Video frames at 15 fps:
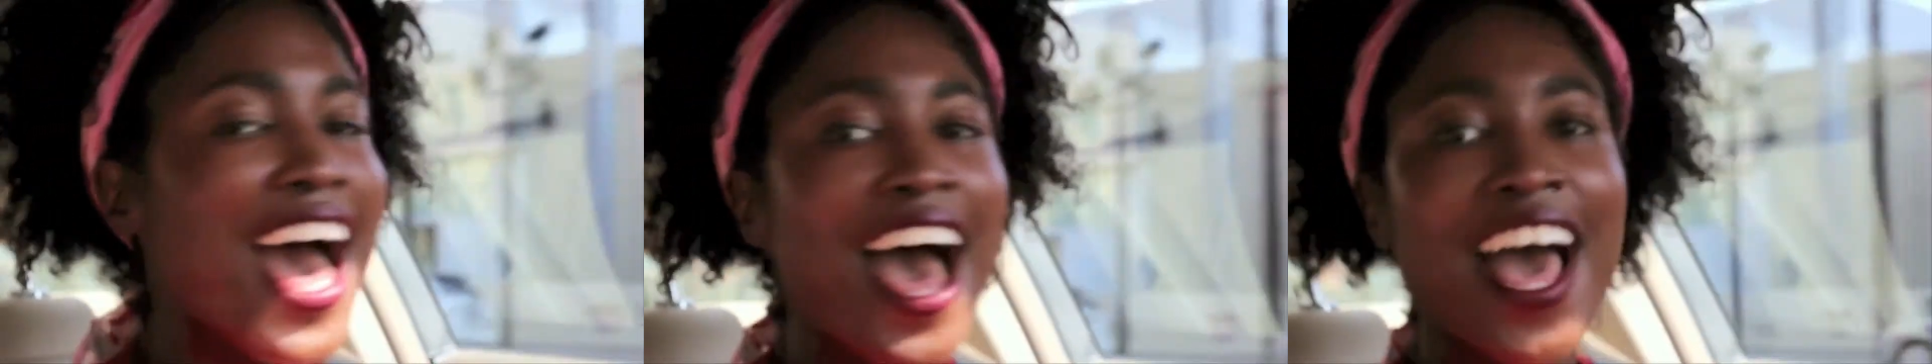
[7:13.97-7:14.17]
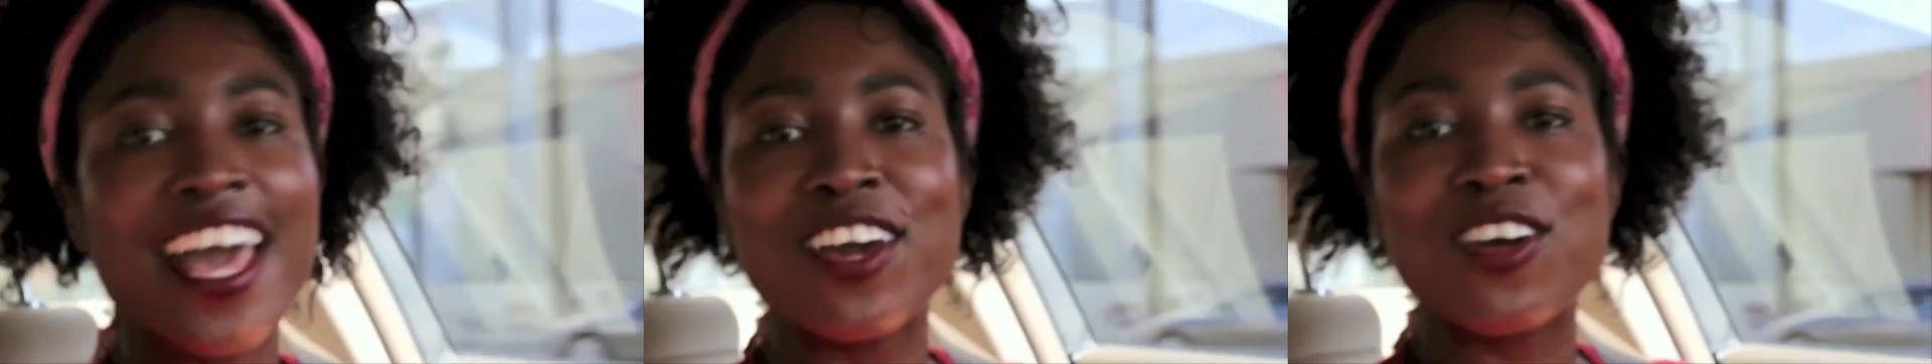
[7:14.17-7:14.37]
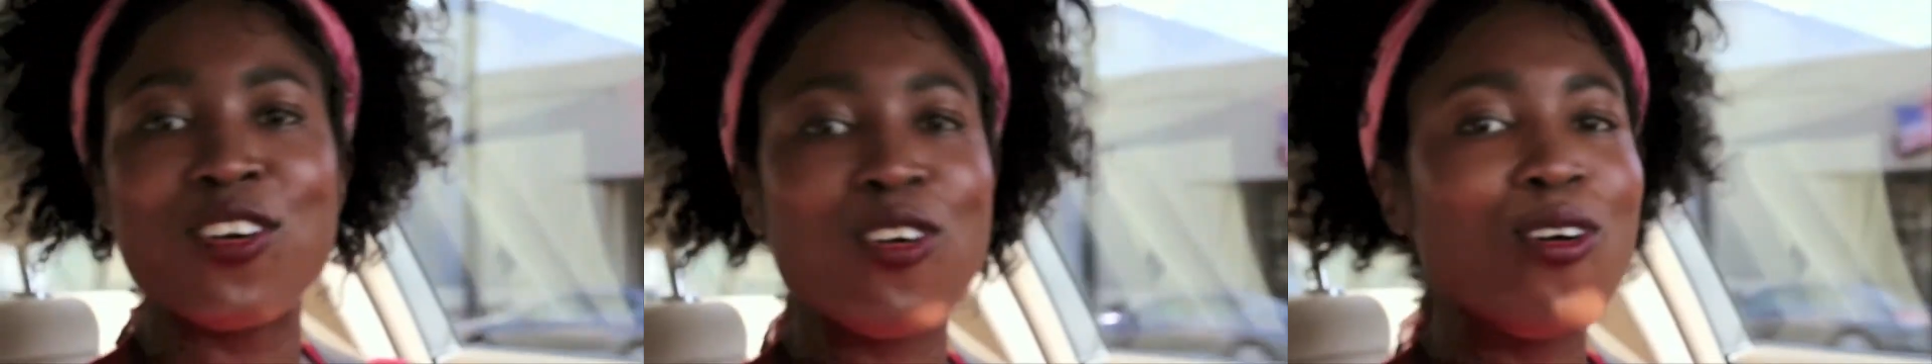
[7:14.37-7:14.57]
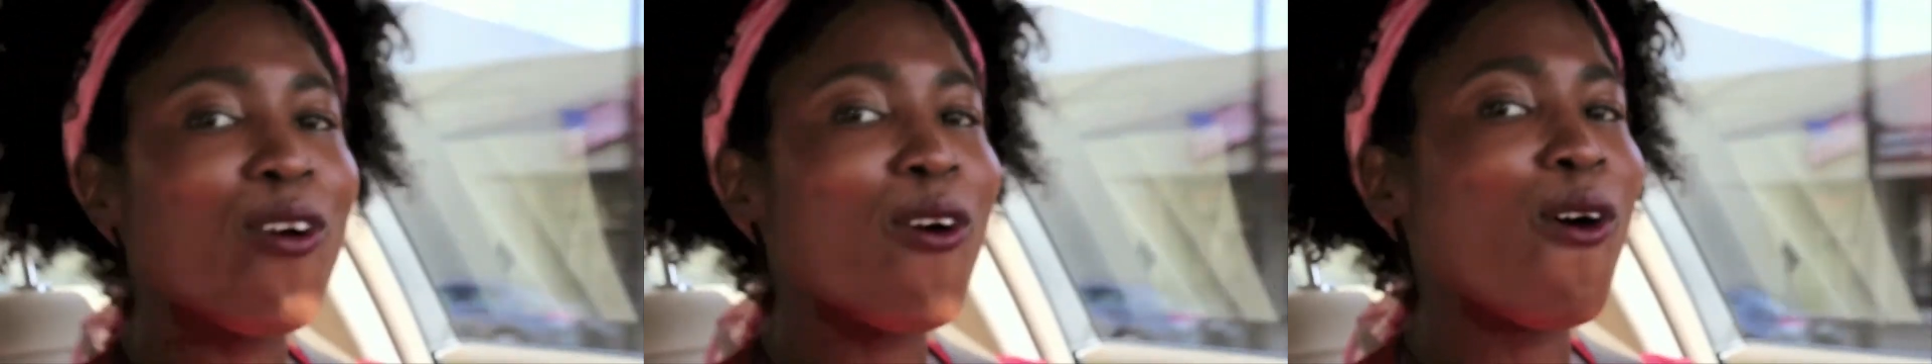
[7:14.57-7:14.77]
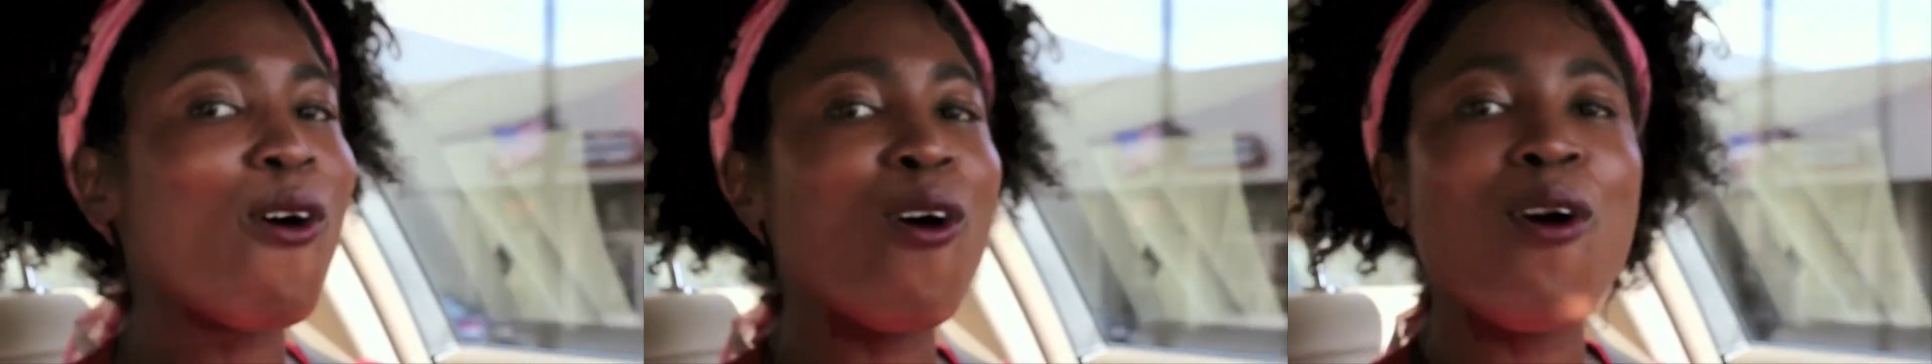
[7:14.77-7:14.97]
I go,
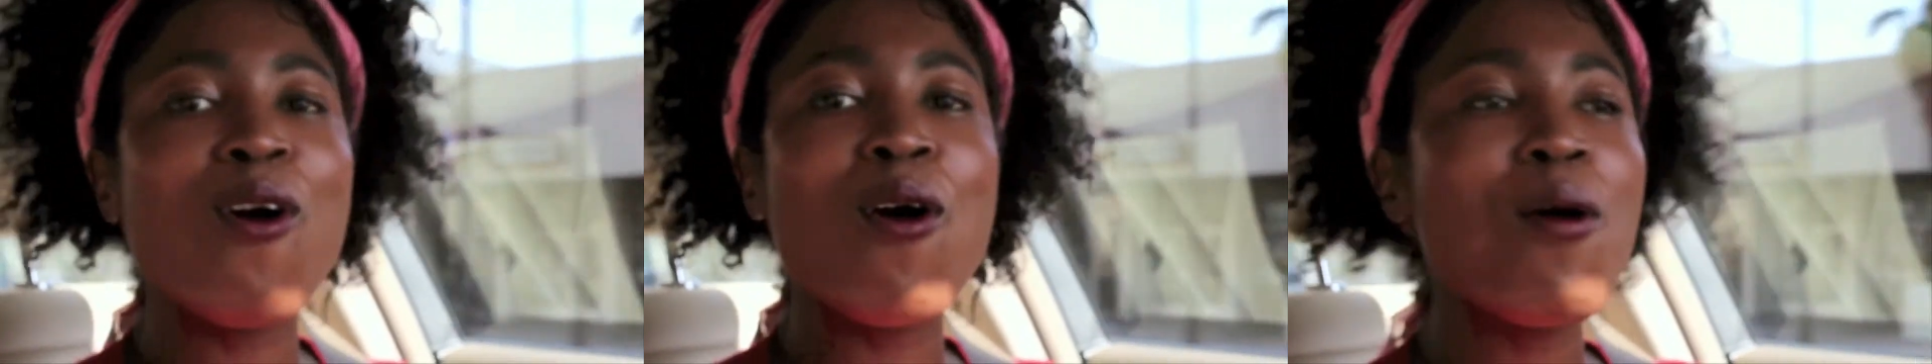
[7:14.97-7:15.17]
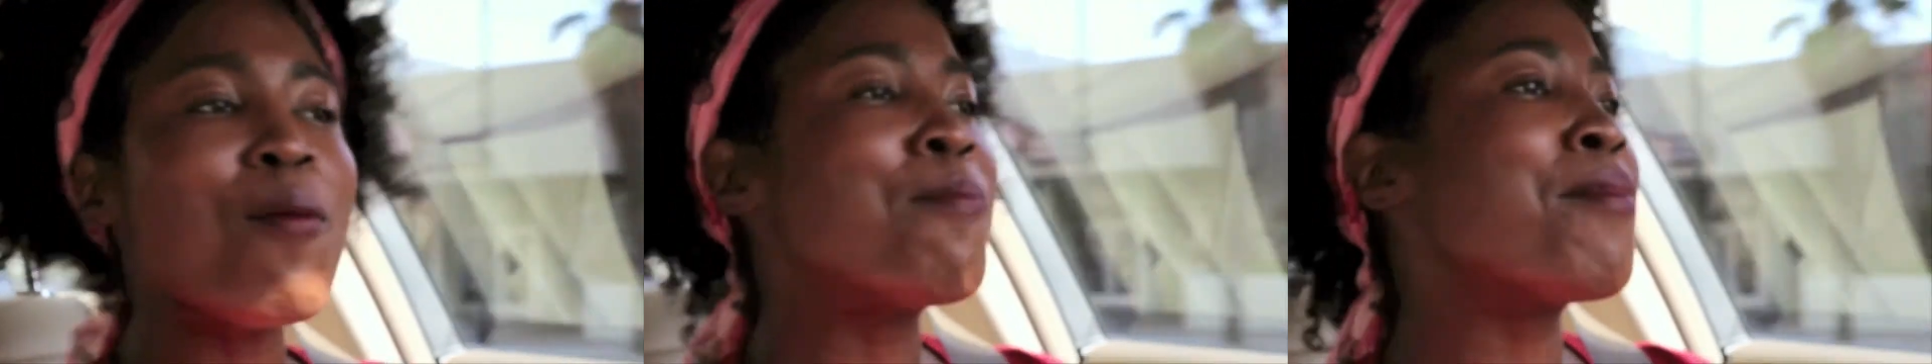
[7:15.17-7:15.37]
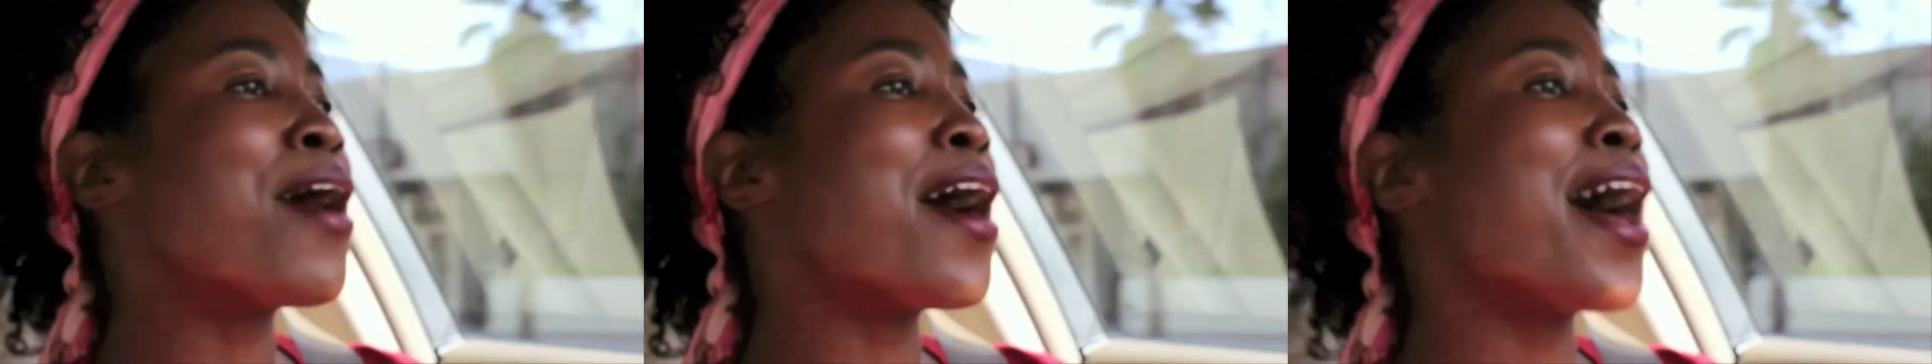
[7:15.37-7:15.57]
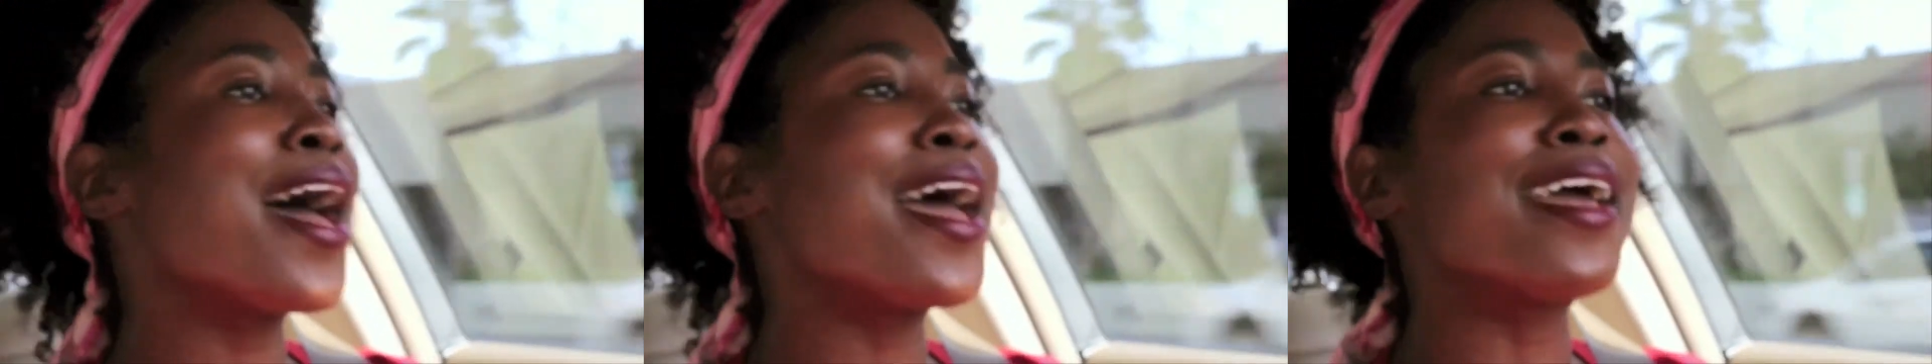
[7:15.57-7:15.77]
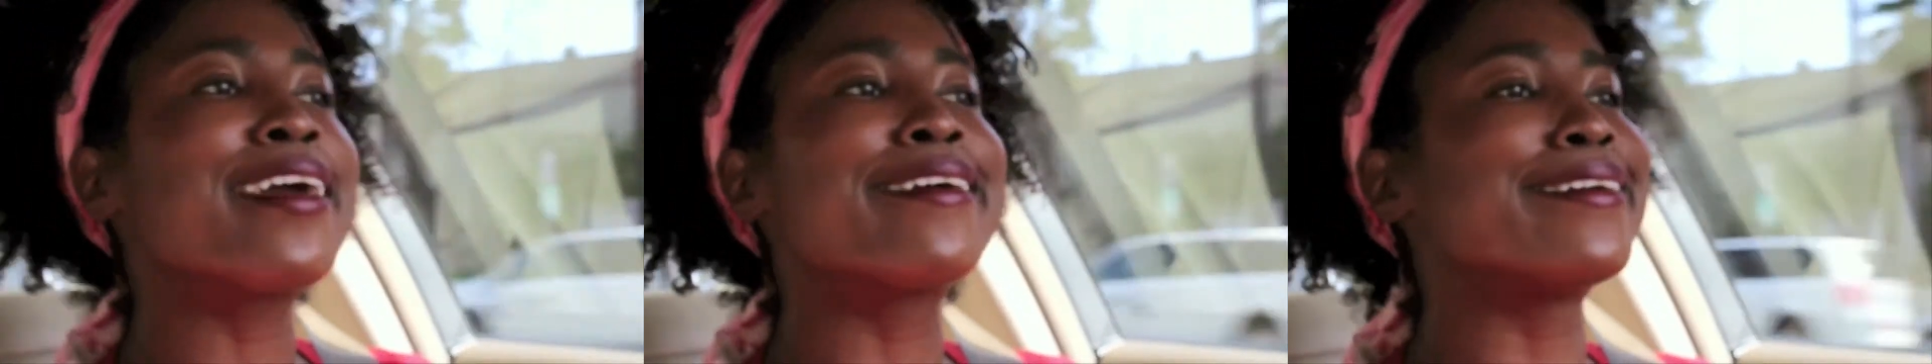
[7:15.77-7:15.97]
oh
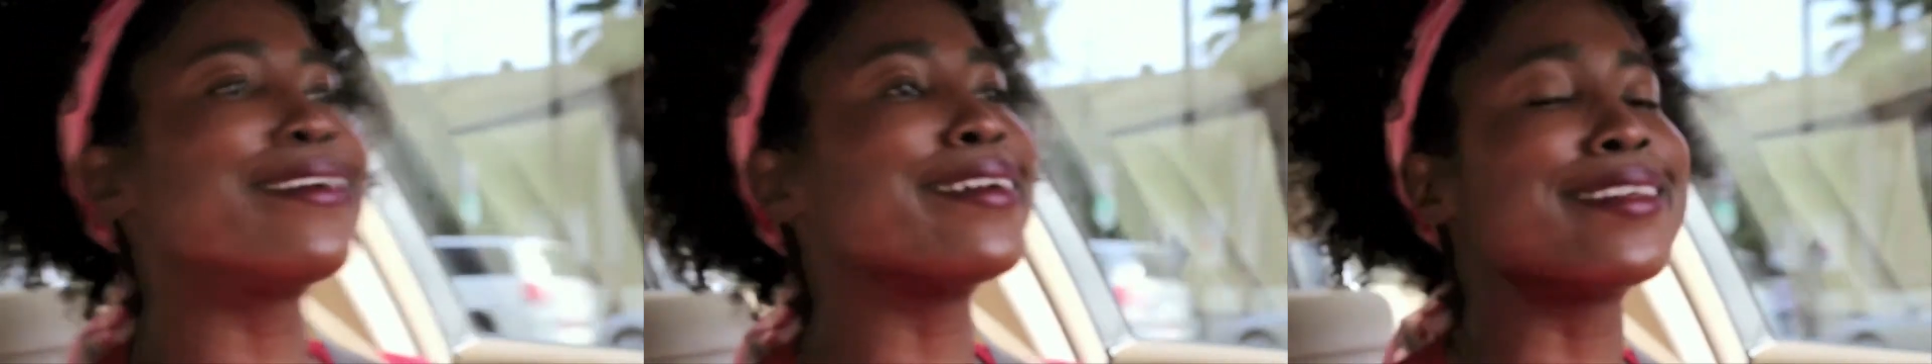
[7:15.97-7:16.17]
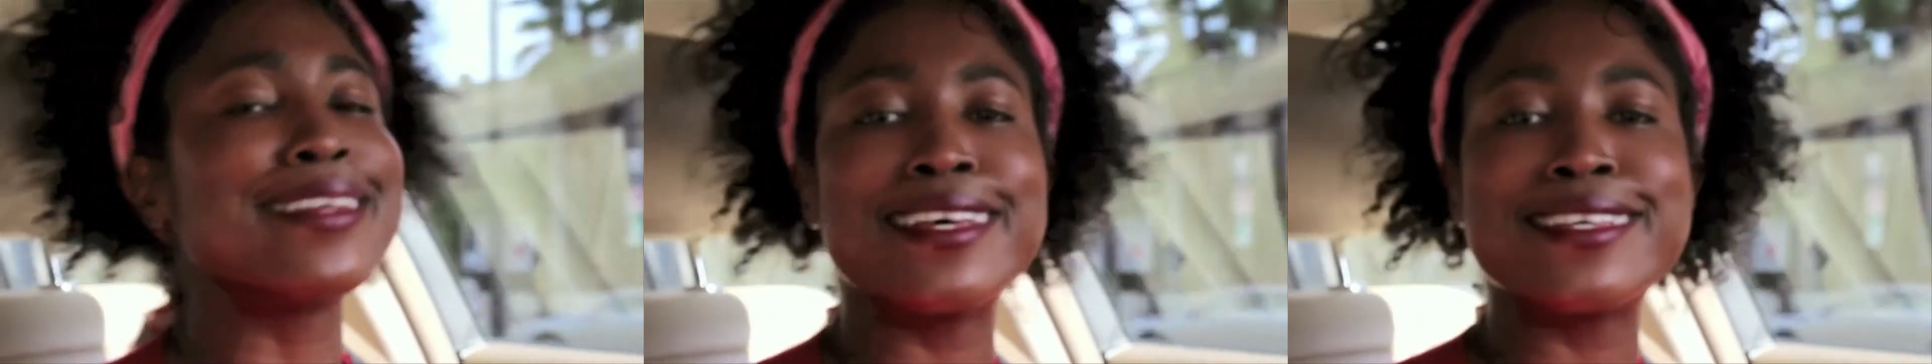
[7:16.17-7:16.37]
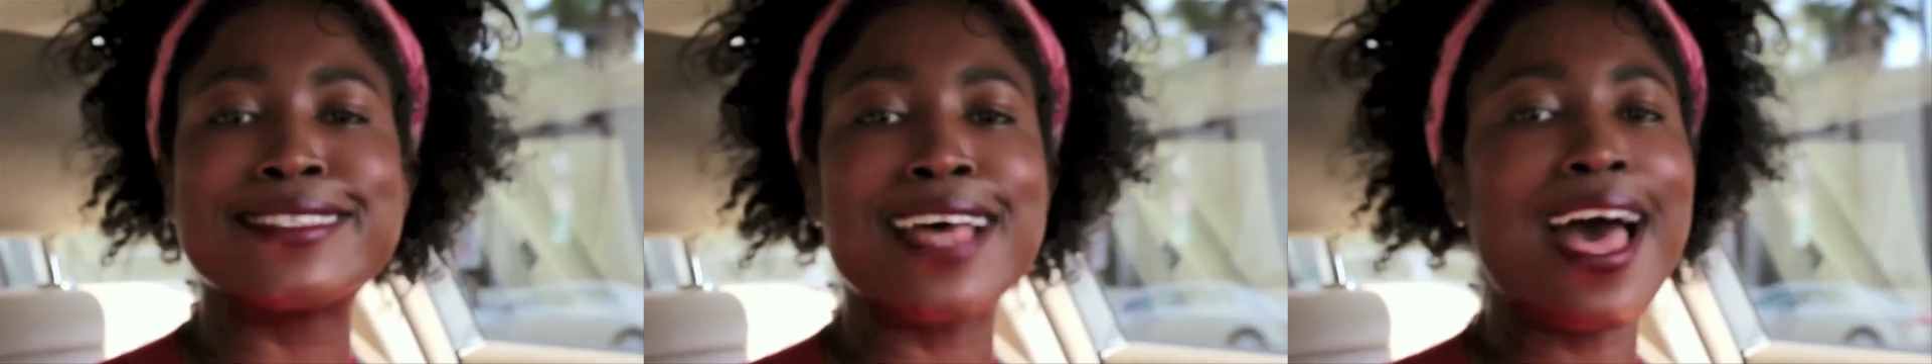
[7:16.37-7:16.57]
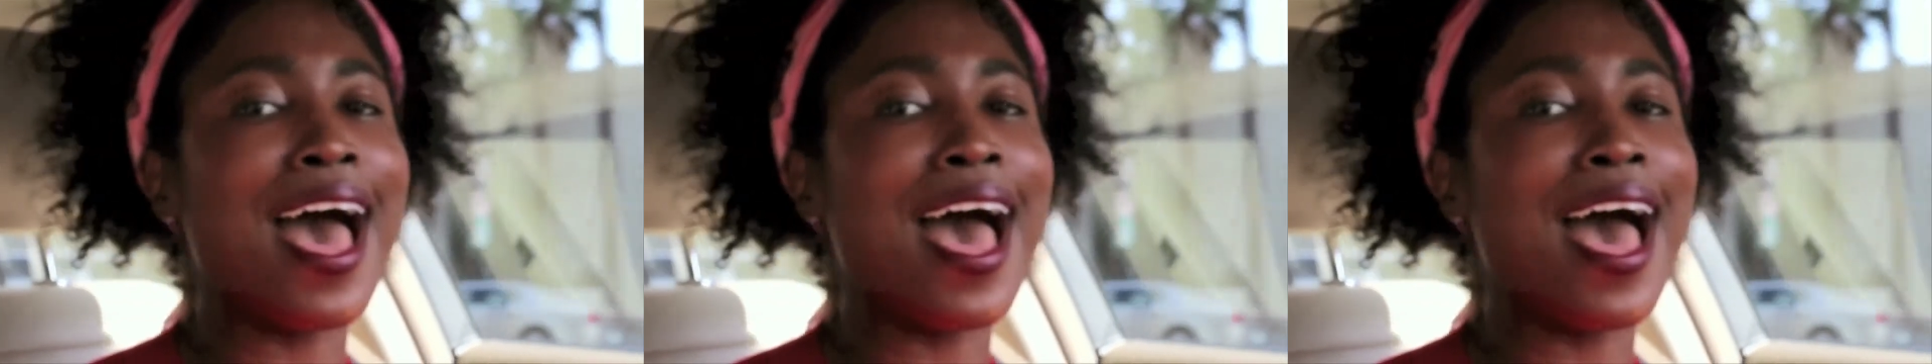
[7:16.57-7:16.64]
my goodness,